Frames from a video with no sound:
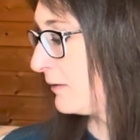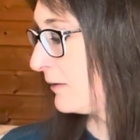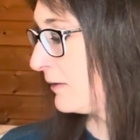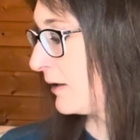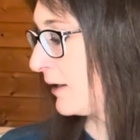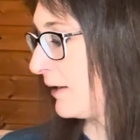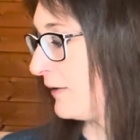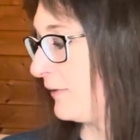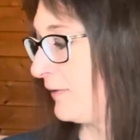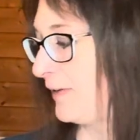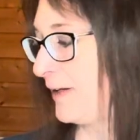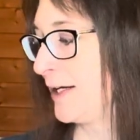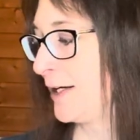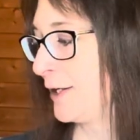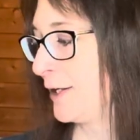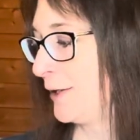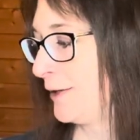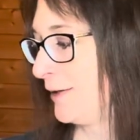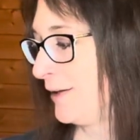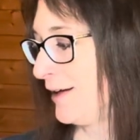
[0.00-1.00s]
I have
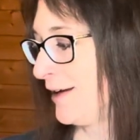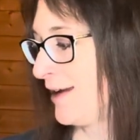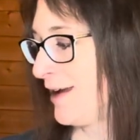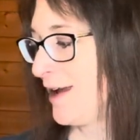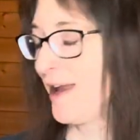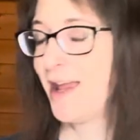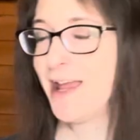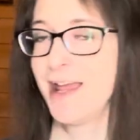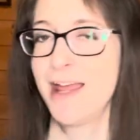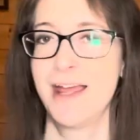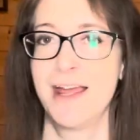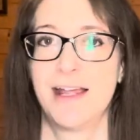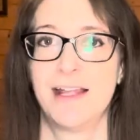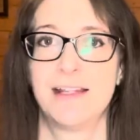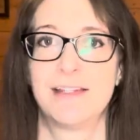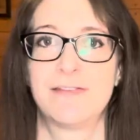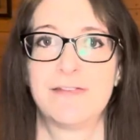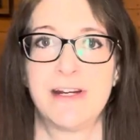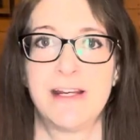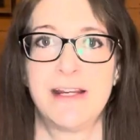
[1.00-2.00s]
like,
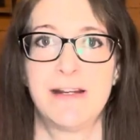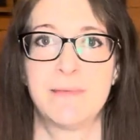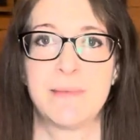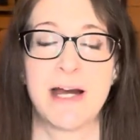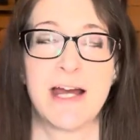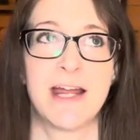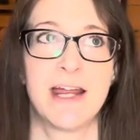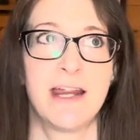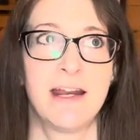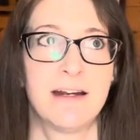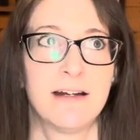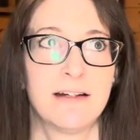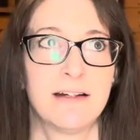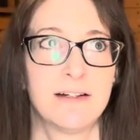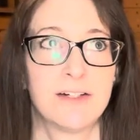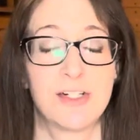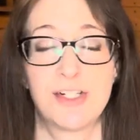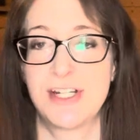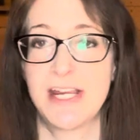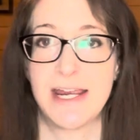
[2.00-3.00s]
it's funny, my
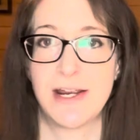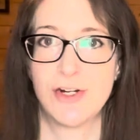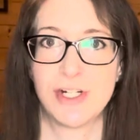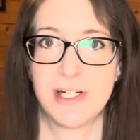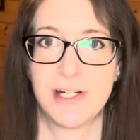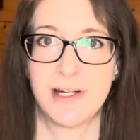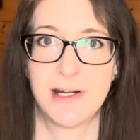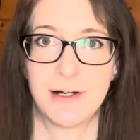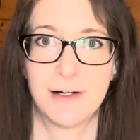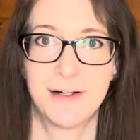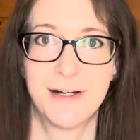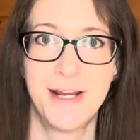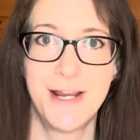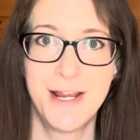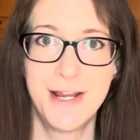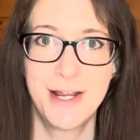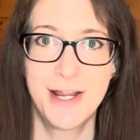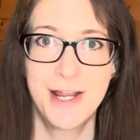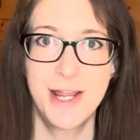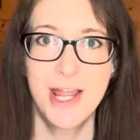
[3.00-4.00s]
tangent here.
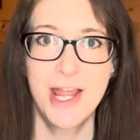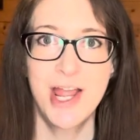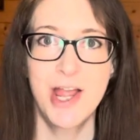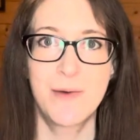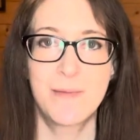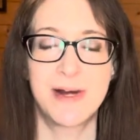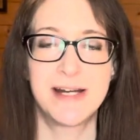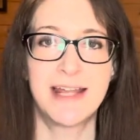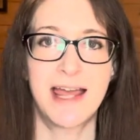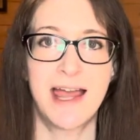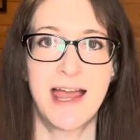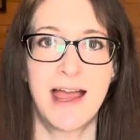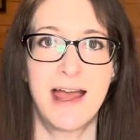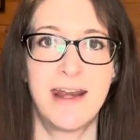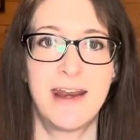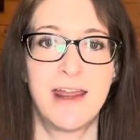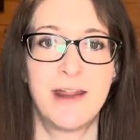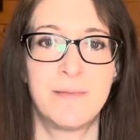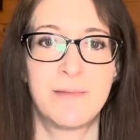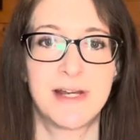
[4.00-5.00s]
My dad
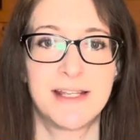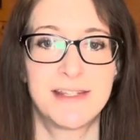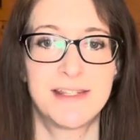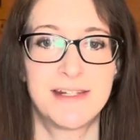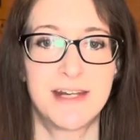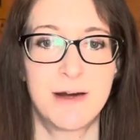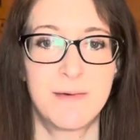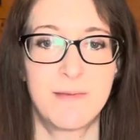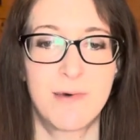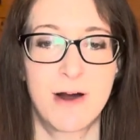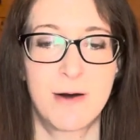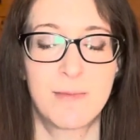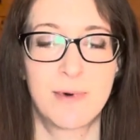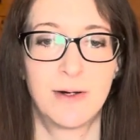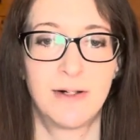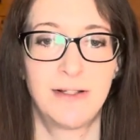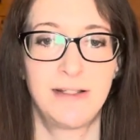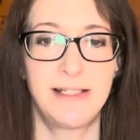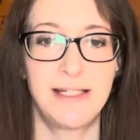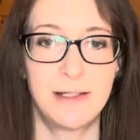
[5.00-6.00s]
and my stepmom
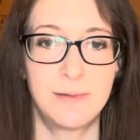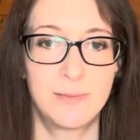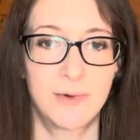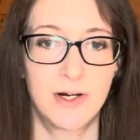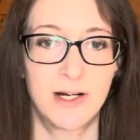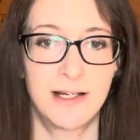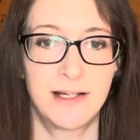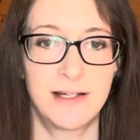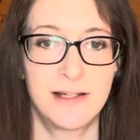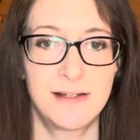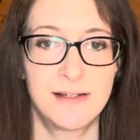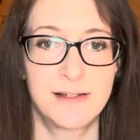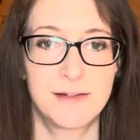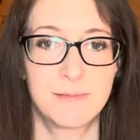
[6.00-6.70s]
are Libras.